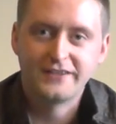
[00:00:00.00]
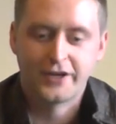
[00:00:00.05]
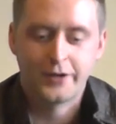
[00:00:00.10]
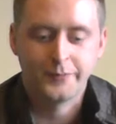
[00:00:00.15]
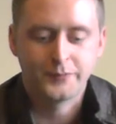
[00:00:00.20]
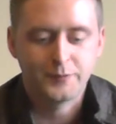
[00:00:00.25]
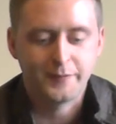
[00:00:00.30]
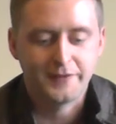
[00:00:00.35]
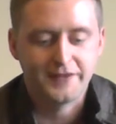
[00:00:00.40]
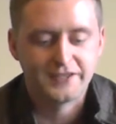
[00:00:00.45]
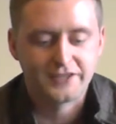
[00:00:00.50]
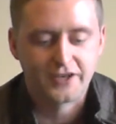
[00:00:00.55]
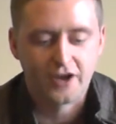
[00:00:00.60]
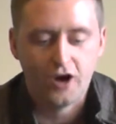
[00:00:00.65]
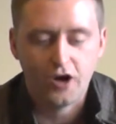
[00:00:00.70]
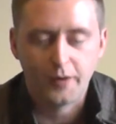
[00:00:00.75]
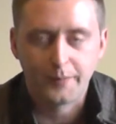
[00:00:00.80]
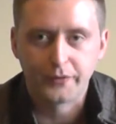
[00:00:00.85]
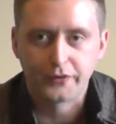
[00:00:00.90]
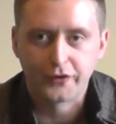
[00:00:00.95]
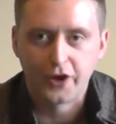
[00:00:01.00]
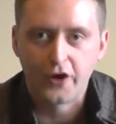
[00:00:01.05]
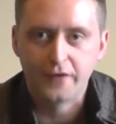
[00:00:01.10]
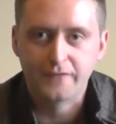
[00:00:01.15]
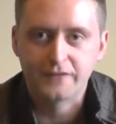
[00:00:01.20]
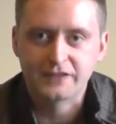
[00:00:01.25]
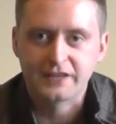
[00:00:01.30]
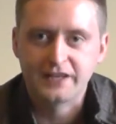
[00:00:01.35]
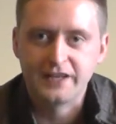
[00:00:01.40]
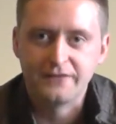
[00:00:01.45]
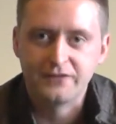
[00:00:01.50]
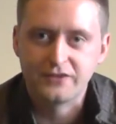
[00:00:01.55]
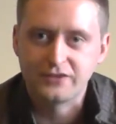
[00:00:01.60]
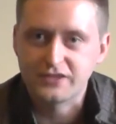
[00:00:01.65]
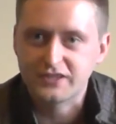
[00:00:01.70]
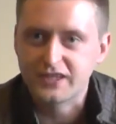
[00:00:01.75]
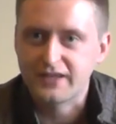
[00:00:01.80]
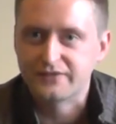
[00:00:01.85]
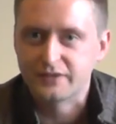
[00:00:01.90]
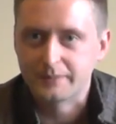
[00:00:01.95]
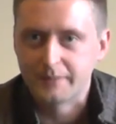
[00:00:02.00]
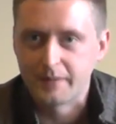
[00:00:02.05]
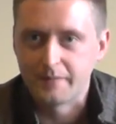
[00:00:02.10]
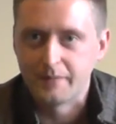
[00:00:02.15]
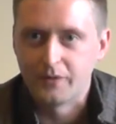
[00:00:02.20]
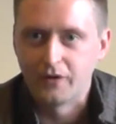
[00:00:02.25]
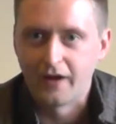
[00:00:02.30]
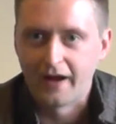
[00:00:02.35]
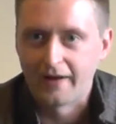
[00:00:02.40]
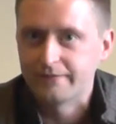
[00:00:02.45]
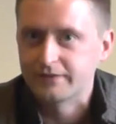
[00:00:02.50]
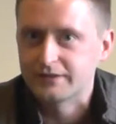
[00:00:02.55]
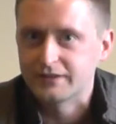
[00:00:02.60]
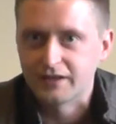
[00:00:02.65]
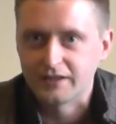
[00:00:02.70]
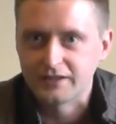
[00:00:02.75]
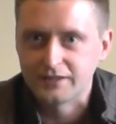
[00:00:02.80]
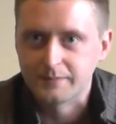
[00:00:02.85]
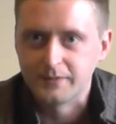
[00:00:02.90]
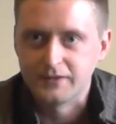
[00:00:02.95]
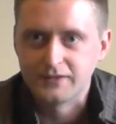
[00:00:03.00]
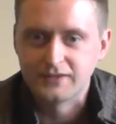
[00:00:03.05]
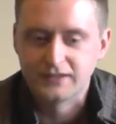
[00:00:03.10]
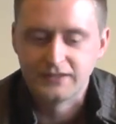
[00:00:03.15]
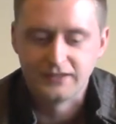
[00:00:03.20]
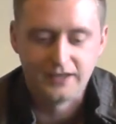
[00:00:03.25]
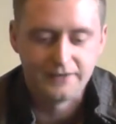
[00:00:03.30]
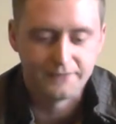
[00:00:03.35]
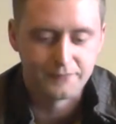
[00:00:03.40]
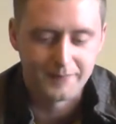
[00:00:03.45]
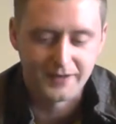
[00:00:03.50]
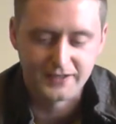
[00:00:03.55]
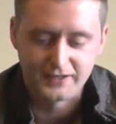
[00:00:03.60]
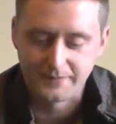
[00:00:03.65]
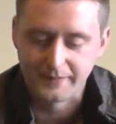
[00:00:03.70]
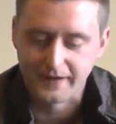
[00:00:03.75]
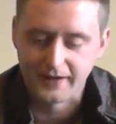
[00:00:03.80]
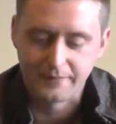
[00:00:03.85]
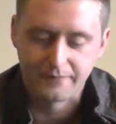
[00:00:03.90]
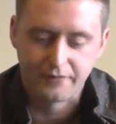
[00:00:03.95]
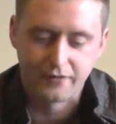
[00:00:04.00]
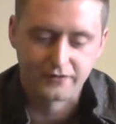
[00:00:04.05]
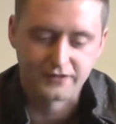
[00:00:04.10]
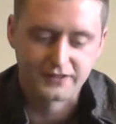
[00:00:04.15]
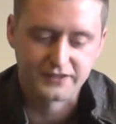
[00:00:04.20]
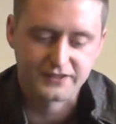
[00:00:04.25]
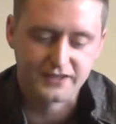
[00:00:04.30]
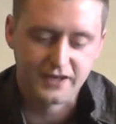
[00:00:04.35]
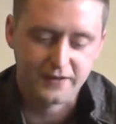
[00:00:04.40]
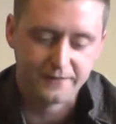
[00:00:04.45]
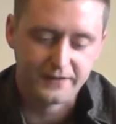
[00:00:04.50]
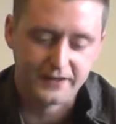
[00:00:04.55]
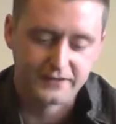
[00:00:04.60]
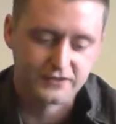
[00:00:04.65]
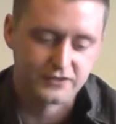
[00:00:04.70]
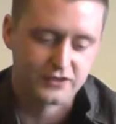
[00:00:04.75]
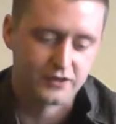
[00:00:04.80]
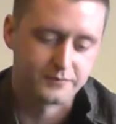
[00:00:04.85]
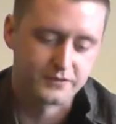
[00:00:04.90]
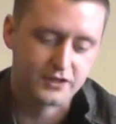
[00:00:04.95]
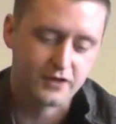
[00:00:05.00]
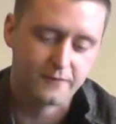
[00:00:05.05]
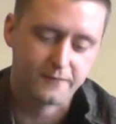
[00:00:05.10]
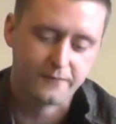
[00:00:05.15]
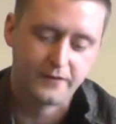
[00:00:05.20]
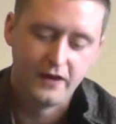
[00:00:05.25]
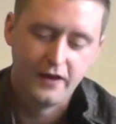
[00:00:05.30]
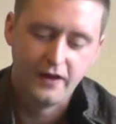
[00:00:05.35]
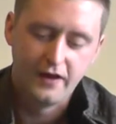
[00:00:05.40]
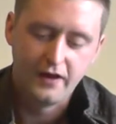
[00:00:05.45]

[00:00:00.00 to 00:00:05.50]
It comes with this cardboard oversleeve that just gives a bit more advertisement and information about the product itself. That just comes off.